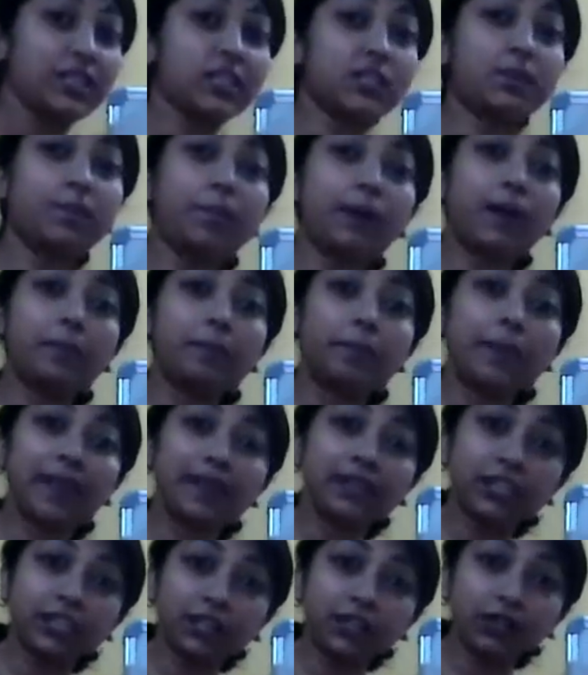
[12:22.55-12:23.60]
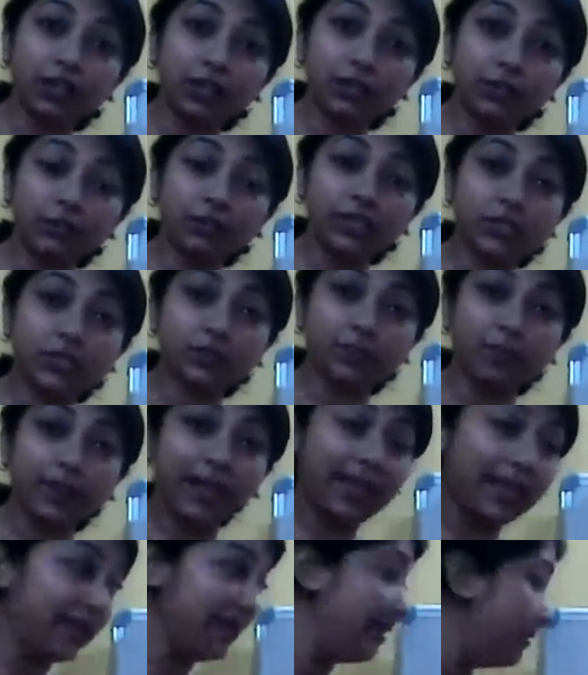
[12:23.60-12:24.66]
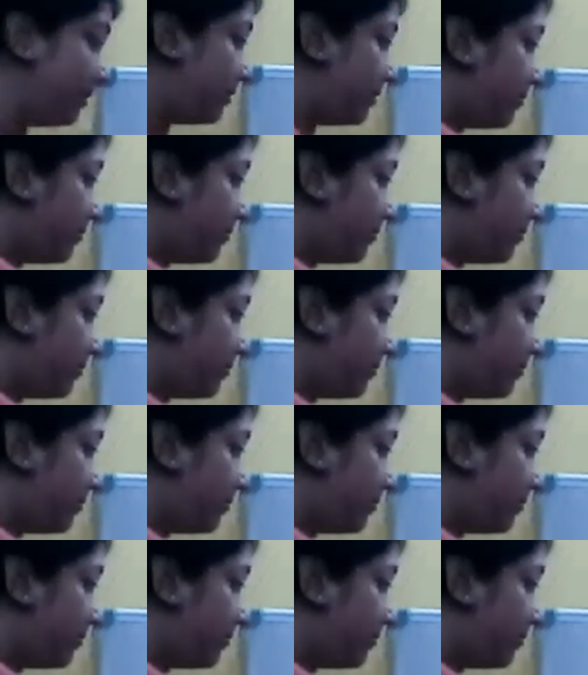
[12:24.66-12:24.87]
is perpendicular to this plane